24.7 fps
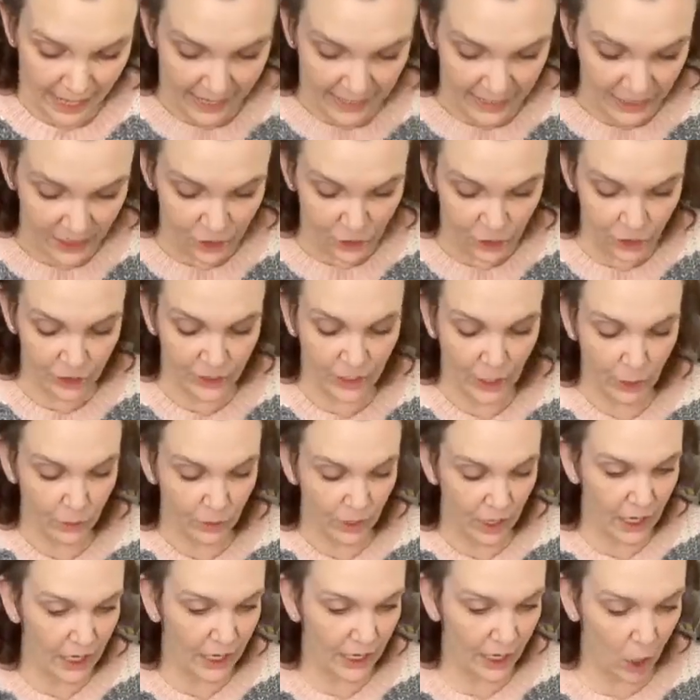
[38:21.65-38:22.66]
And it turned
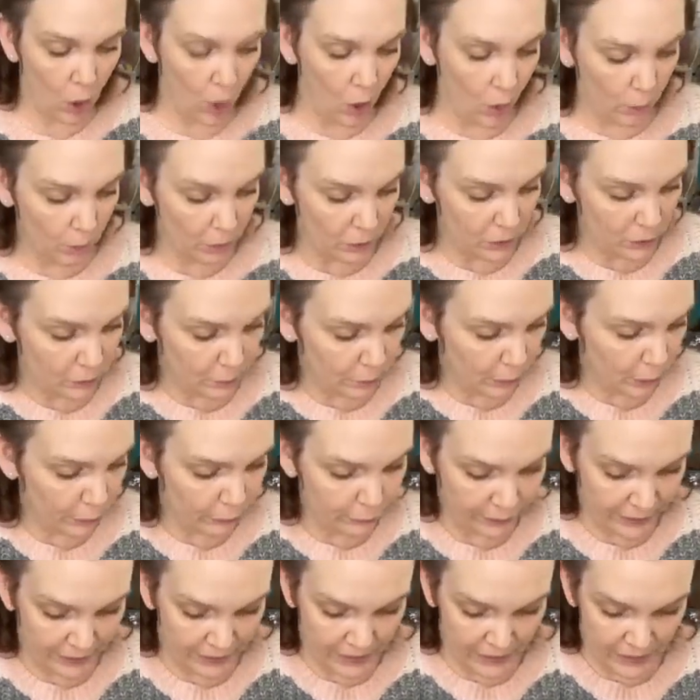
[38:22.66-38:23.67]
out like almost
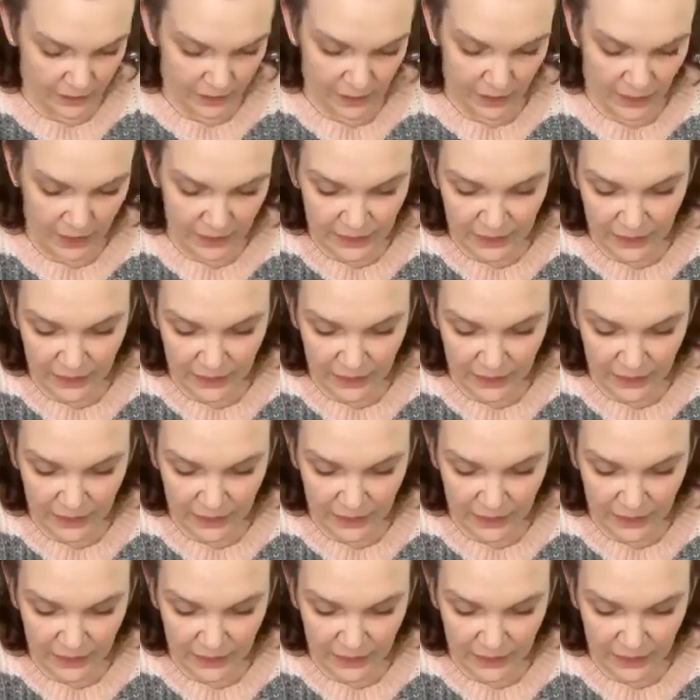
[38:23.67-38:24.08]
perfect.